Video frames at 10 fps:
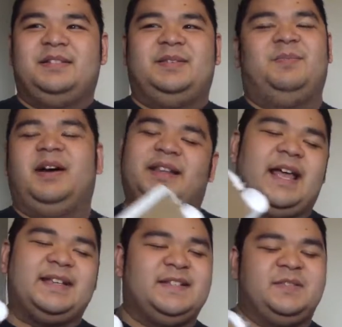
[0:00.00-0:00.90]
But
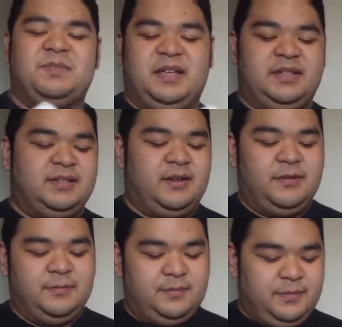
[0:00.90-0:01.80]
that's just me, so
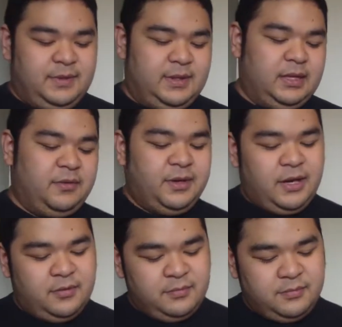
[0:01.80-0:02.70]
there we
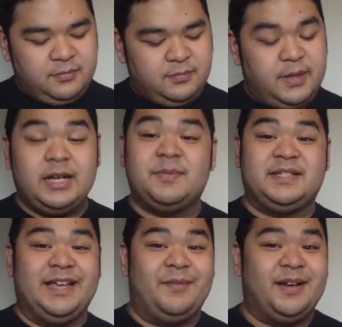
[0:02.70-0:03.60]
go. My name is
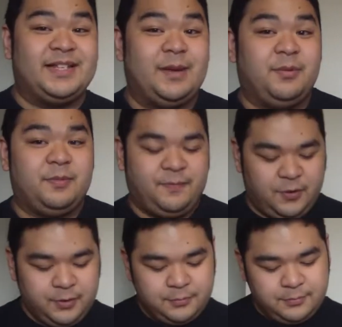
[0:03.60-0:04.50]
Tailman, as Happy
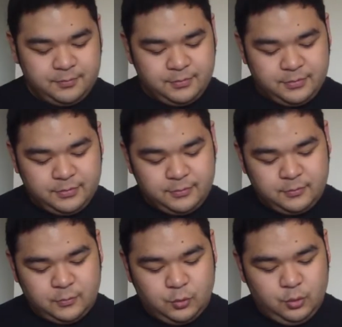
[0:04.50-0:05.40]
Prefer.
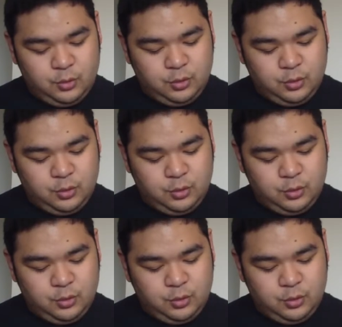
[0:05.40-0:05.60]
Ooh.